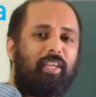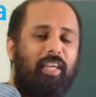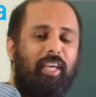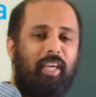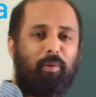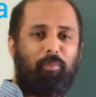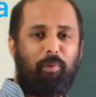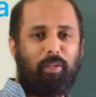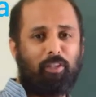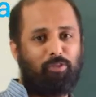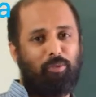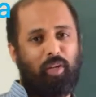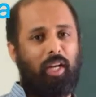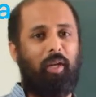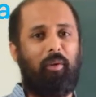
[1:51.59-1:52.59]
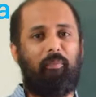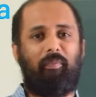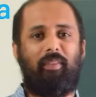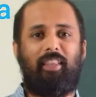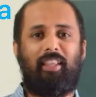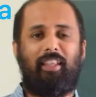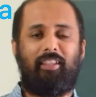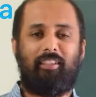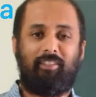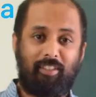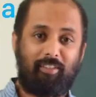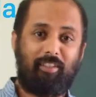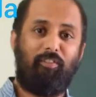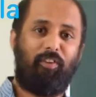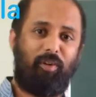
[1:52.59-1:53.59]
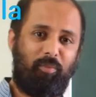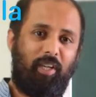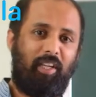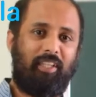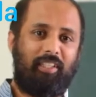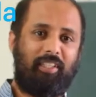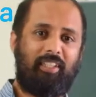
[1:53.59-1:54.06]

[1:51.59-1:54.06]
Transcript: k plus 1. This is the formula.